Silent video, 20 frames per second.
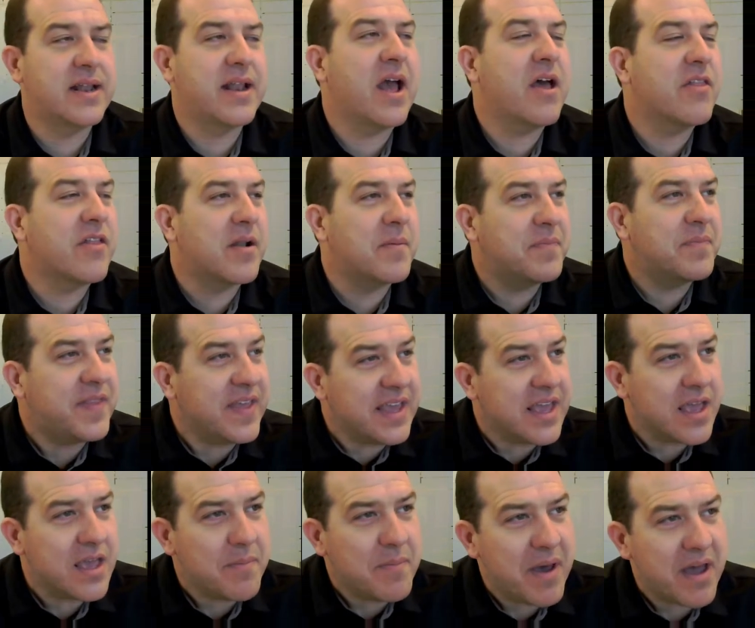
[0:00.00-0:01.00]
And now that I'm
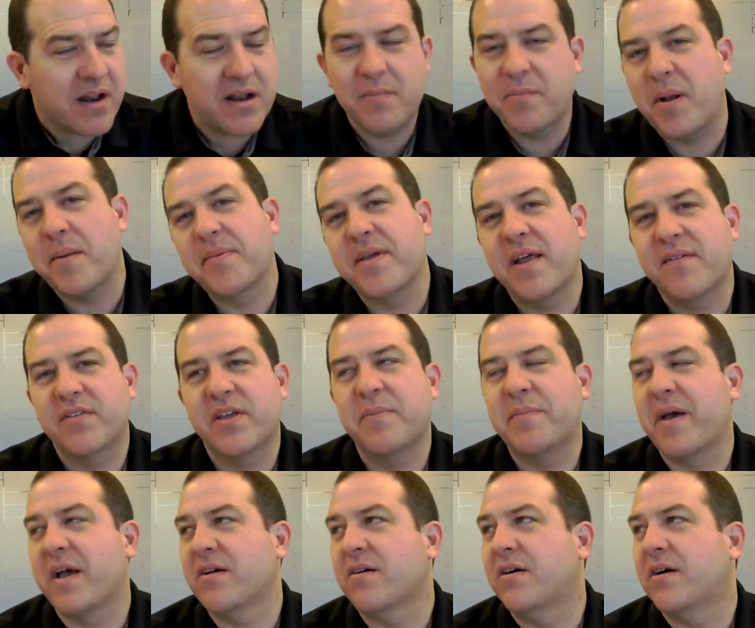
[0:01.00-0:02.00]
thinking about it, I'm probably going to have to get
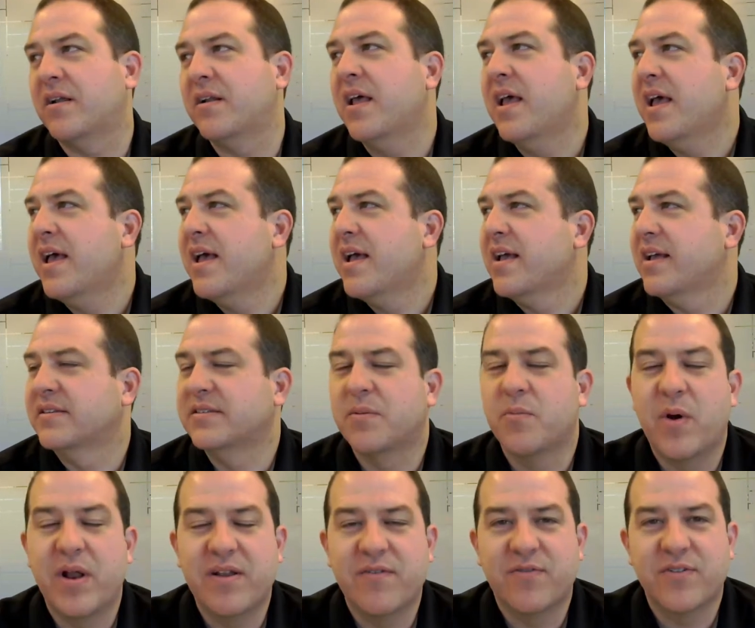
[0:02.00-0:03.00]
back on because
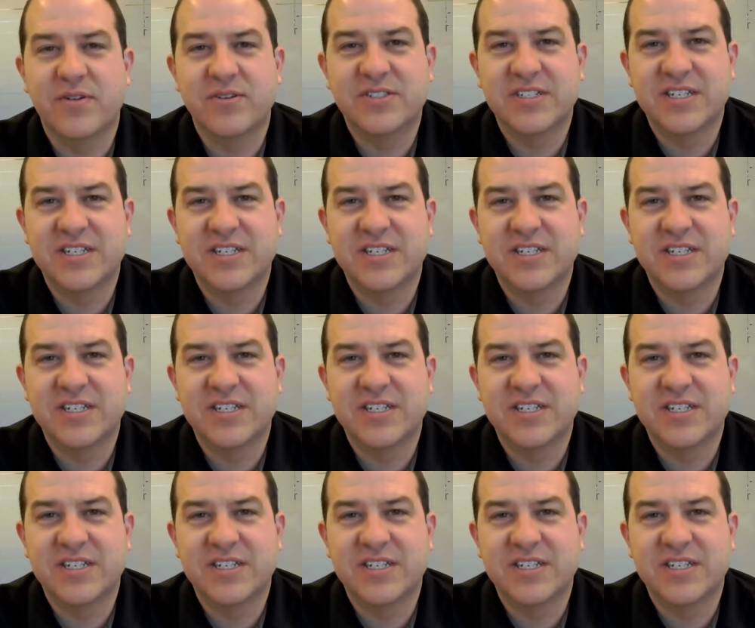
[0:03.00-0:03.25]
I'm waiting for those to